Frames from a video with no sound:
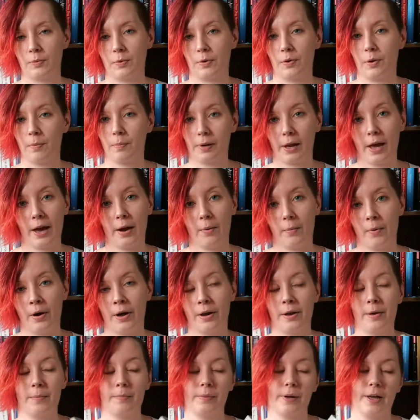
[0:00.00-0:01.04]
So we've got Player
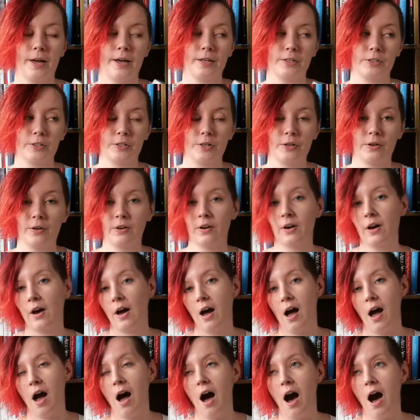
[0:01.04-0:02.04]
One and Player Two.